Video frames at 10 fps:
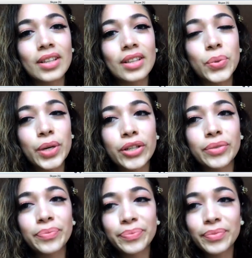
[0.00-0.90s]
Twitter.
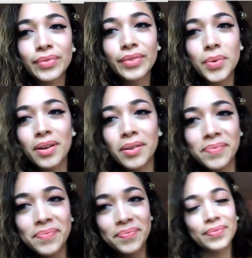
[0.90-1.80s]
She's, she's got well. some
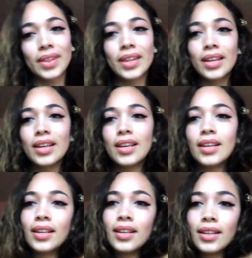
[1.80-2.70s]
really good
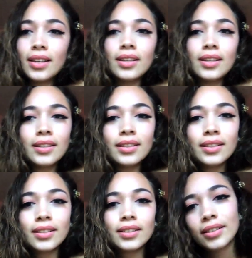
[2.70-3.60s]
tips. Twitter as
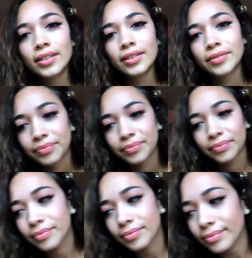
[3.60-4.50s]
well. So what
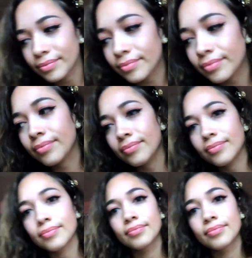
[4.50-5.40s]
else is going on? Bring
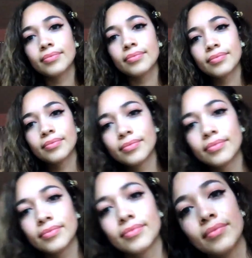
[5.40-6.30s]
us up to date. It's been
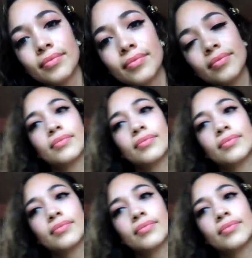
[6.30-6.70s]
a while.